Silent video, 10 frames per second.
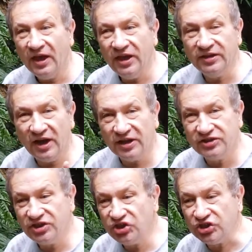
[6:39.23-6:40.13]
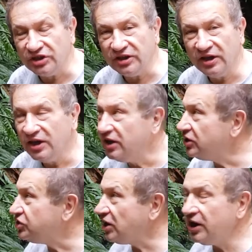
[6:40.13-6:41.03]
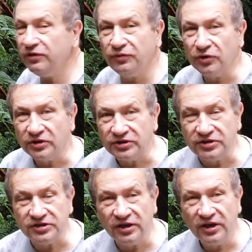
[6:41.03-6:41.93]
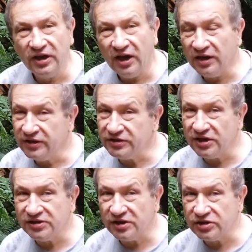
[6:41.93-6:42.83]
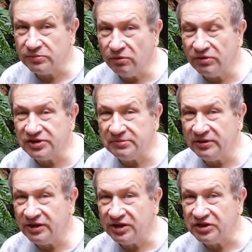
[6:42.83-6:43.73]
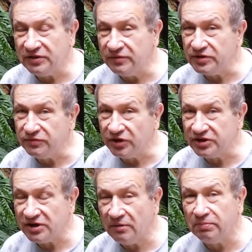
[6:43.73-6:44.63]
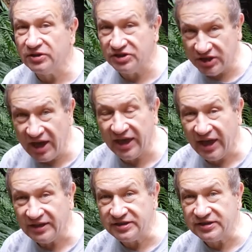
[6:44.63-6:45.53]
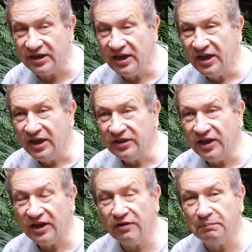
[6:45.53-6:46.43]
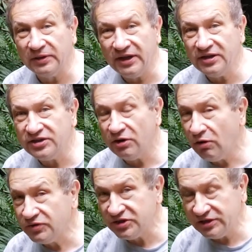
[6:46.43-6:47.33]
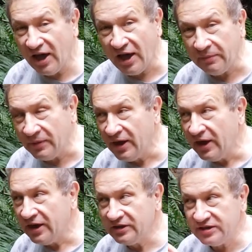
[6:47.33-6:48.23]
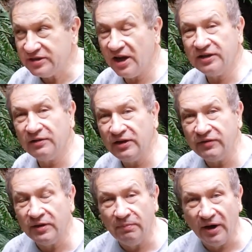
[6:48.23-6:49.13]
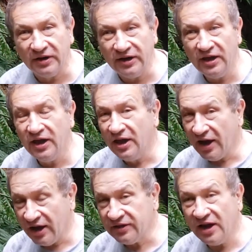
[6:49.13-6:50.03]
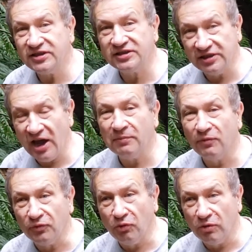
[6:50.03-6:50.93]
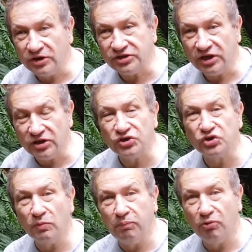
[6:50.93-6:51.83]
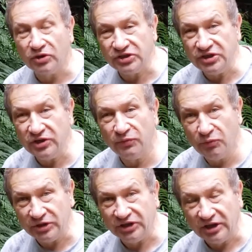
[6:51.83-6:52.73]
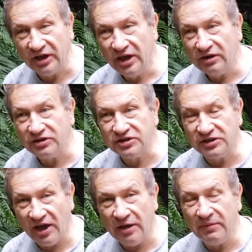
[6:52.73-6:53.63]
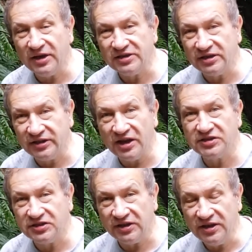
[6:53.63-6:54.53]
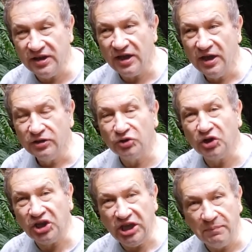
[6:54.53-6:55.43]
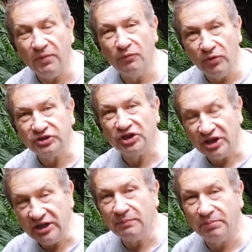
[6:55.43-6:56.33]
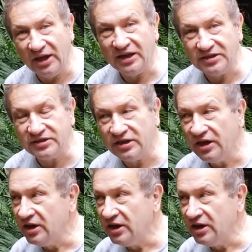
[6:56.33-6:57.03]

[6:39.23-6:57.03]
In addition, giant ferns, and this is a small similarity with, for example, cycads, they have plenty of slime inside the living body, and that slime, of course, is supporting water, because slime is a nice thing to keep water in place.